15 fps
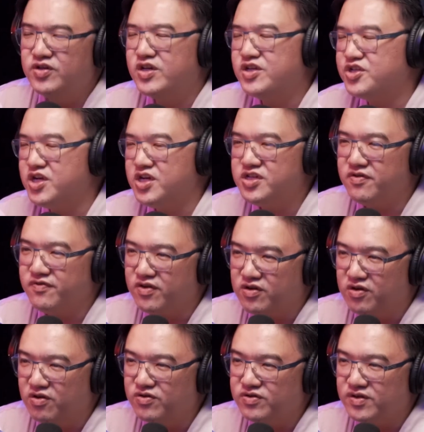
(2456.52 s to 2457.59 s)
you can change out your
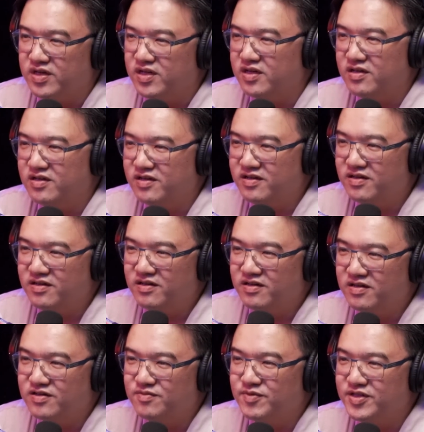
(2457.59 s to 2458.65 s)
clothes, right?
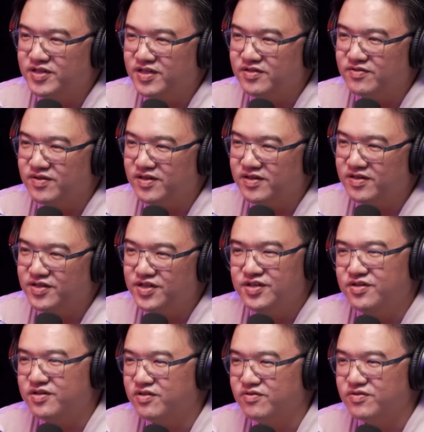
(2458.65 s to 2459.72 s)
Doesn't make sense, right?
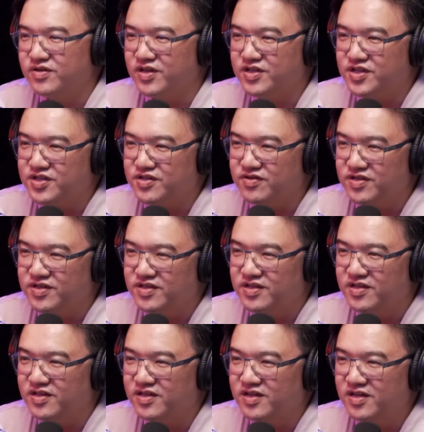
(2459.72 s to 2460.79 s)
Change clothes you can change out
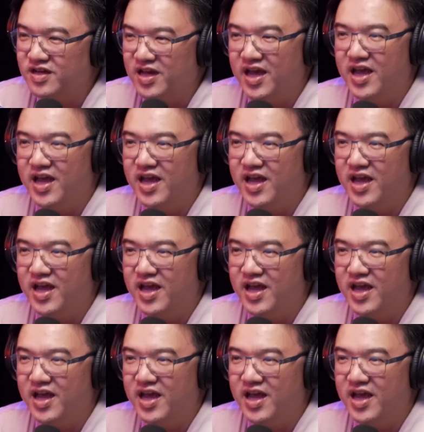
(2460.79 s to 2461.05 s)
easily. But